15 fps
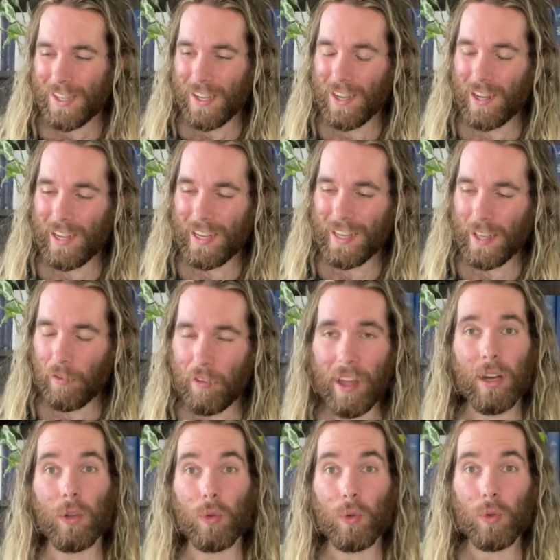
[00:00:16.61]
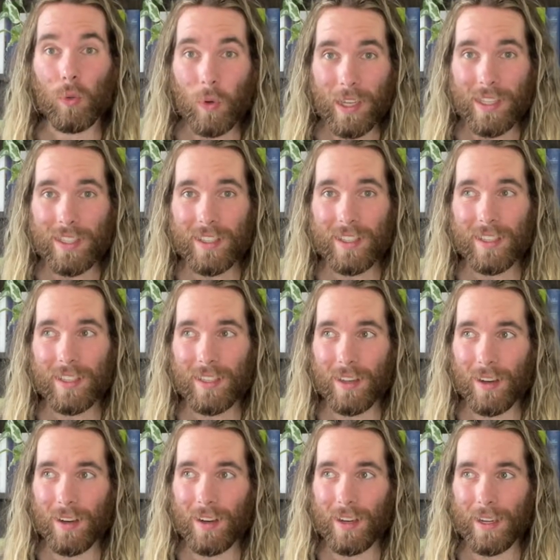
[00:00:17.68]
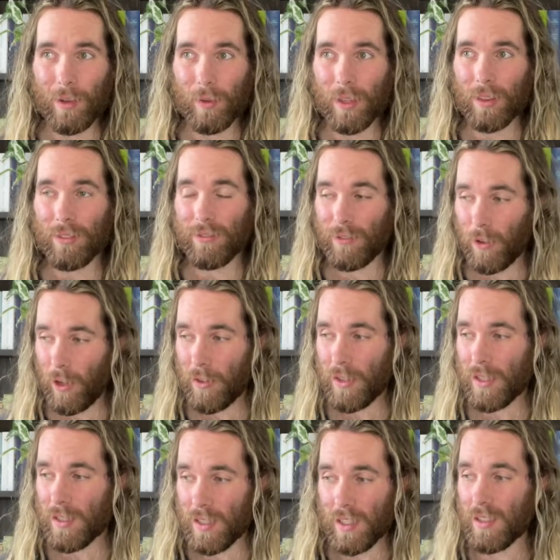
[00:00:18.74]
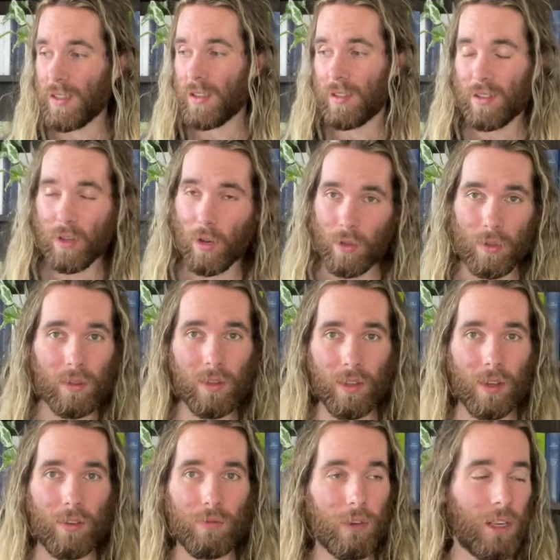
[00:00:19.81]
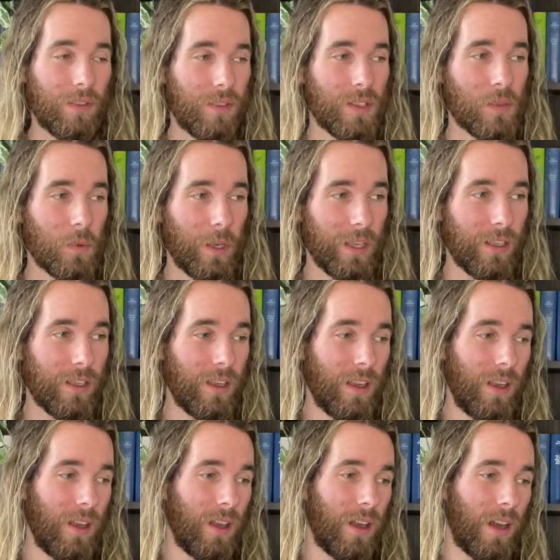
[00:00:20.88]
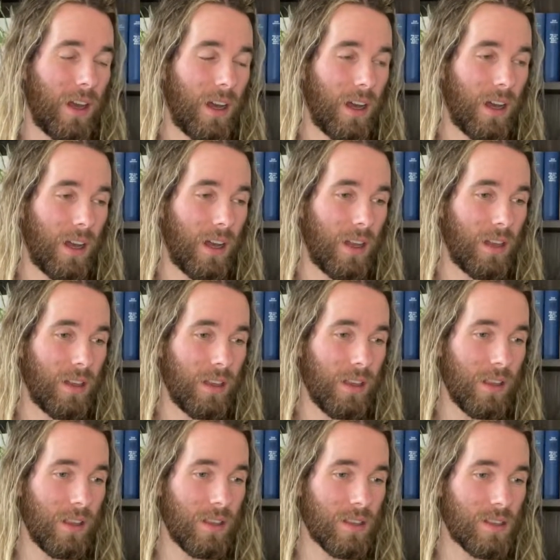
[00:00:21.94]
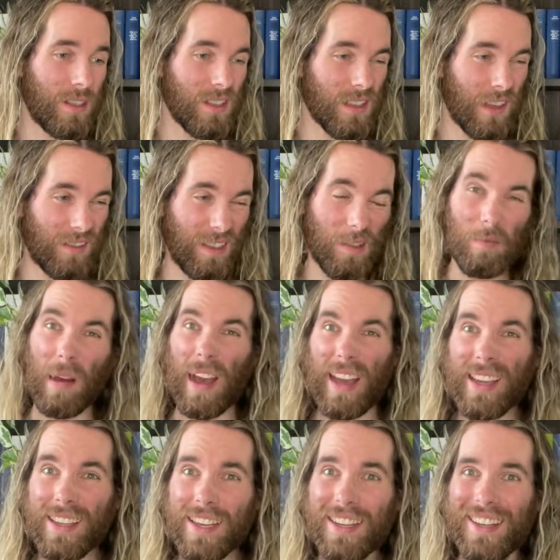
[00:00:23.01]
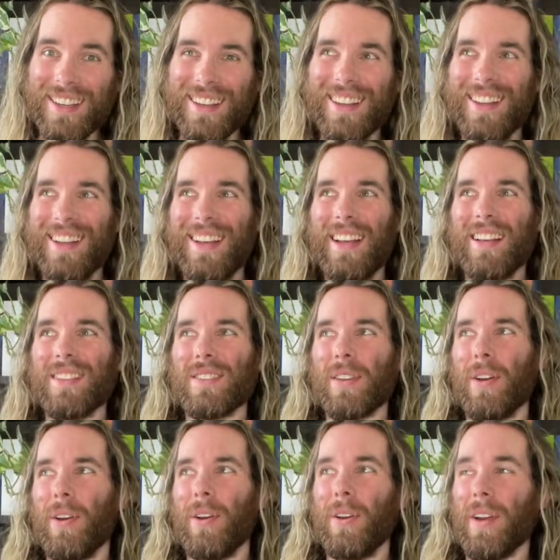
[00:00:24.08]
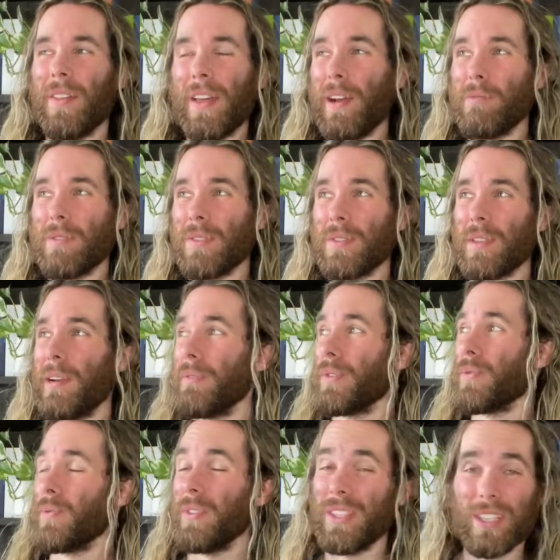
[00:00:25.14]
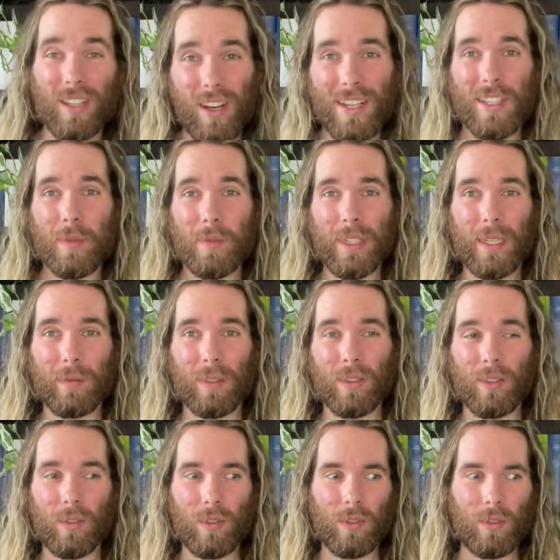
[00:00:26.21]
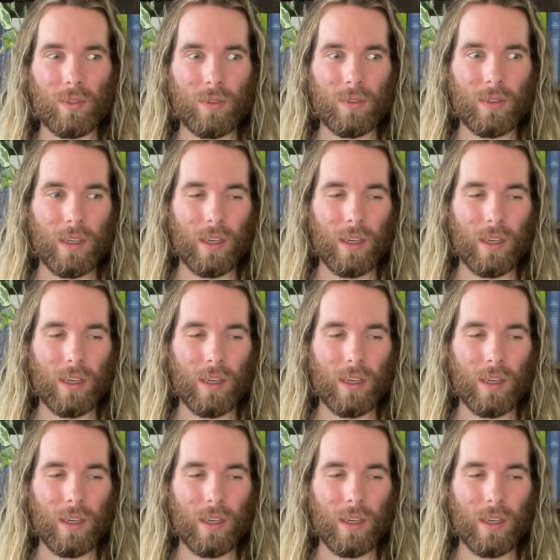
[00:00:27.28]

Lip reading: I have had a good week. I ran the furthest in total that I've run this week since I think May. So that was really nice to be able to do.